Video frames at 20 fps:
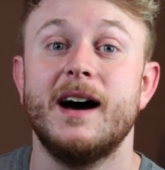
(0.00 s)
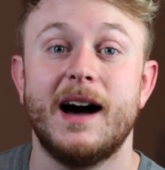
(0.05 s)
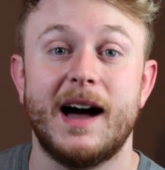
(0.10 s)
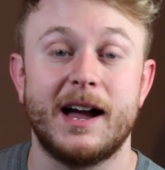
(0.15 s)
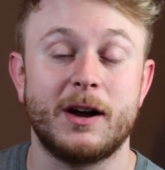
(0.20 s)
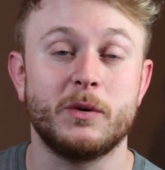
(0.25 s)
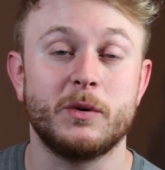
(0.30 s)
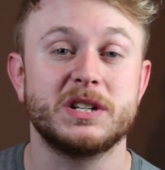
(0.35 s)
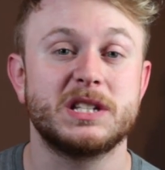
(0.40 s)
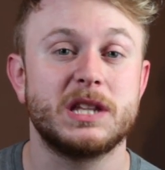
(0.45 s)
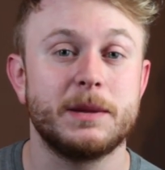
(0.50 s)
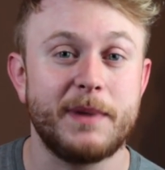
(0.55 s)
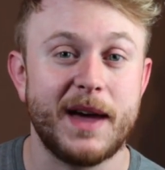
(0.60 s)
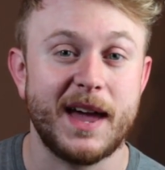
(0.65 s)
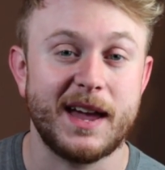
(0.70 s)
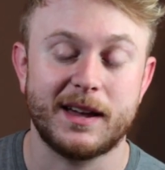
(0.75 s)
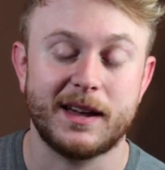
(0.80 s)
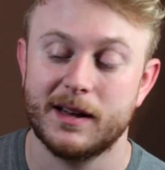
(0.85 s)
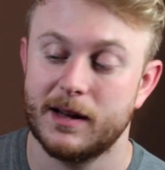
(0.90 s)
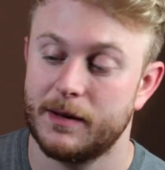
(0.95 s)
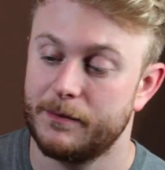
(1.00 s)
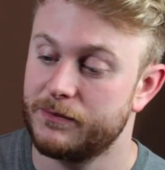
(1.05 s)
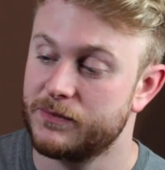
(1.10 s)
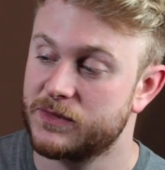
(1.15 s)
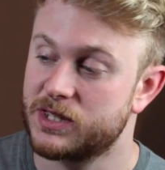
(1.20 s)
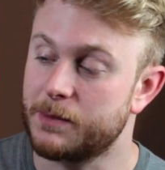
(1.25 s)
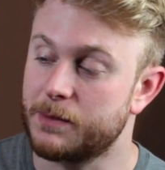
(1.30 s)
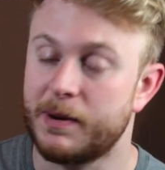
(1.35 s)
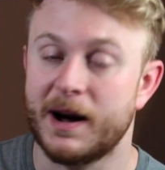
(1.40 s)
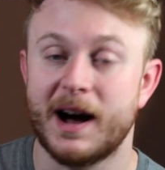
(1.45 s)
I go into the bank,
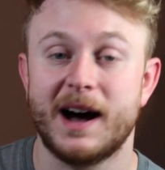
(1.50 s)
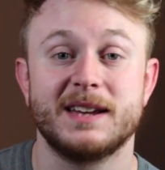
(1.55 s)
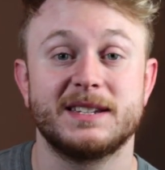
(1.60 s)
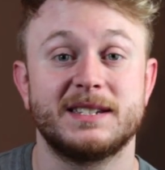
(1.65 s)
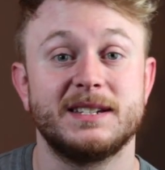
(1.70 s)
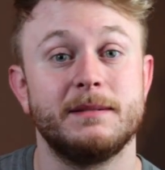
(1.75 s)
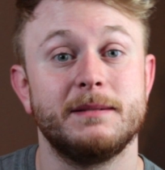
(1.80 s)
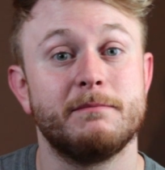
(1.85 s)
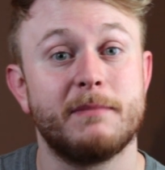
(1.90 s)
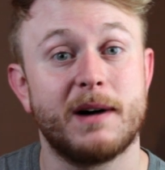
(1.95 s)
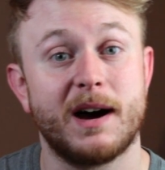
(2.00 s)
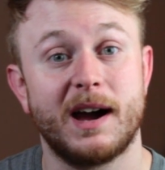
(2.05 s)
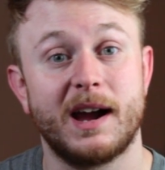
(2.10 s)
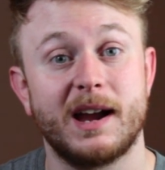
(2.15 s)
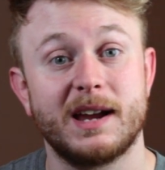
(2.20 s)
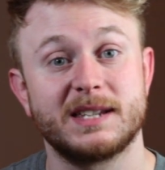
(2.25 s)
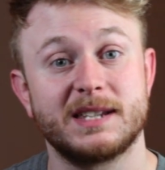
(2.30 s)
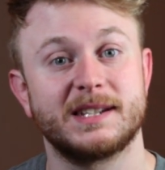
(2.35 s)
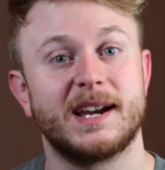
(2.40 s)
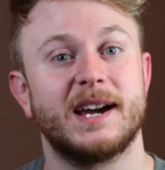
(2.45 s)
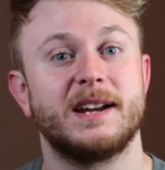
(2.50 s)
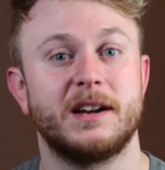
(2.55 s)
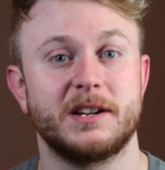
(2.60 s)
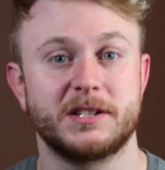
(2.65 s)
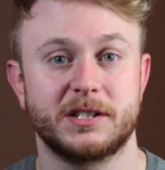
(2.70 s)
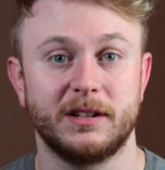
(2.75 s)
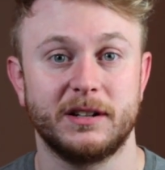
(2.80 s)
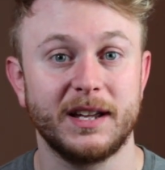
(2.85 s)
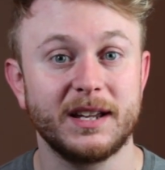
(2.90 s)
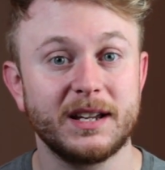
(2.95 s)
deposit my side
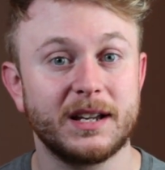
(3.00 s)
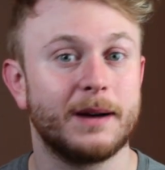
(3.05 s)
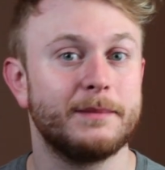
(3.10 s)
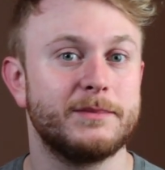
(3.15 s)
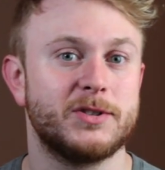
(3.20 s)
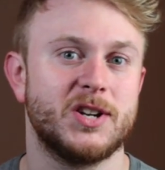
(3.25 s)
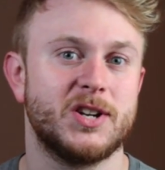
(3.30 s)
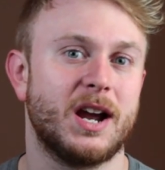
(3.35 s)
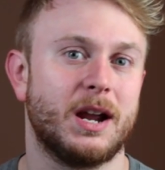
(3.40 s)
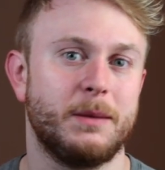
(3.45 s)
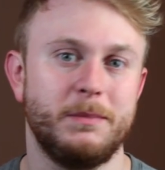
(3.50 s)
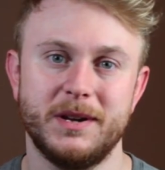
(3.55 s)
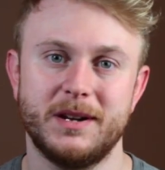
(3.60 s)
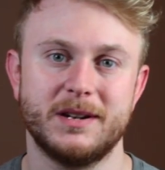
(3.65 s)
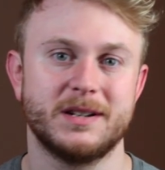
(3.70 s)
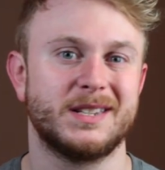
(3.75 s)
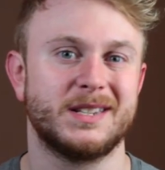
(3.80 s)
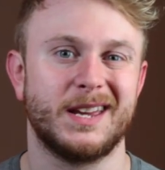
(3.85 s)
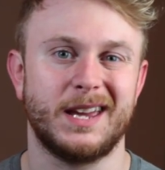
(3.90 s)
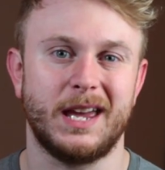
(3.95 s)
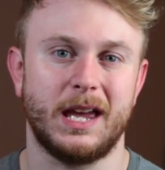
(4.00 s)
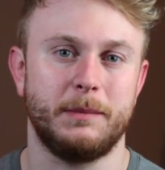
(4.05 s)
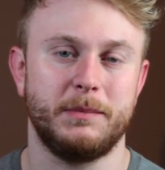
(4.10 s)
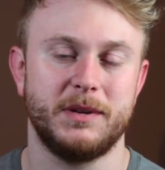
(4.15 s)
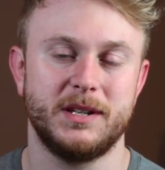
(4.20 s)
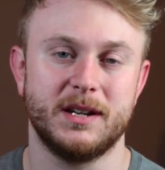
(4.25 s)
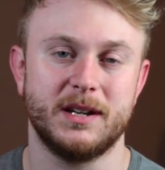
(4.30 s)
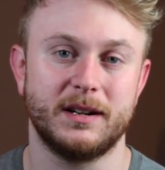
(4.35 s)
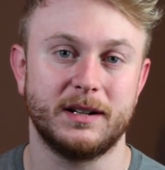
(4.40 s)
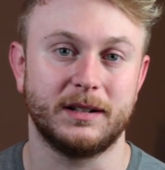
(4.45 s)
hustle income check because it can't
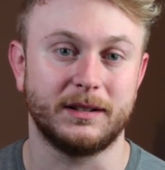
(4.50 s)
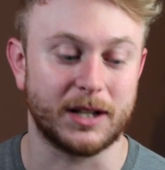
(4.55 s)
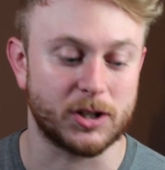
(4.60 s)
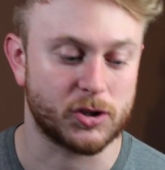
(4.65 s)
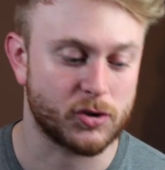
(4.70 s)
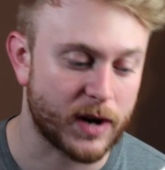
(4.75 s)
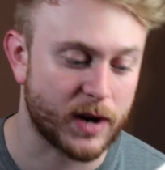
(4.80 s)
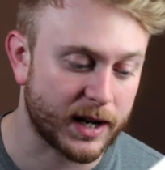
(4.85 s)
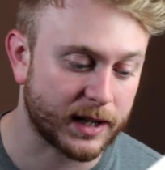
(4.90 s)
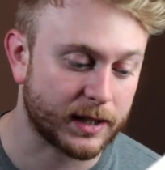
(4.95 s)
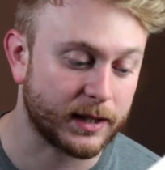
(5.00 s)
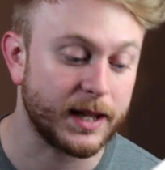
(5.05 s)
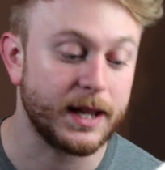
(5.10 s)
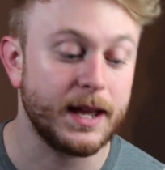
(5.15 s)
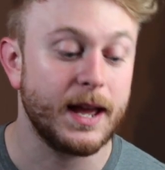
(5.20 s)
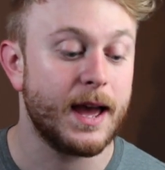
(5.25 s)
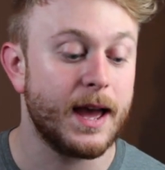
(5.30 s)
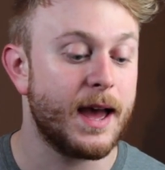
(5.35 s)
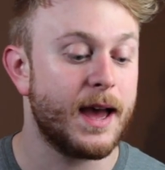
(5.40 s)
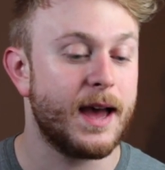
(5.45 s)
be done electronically,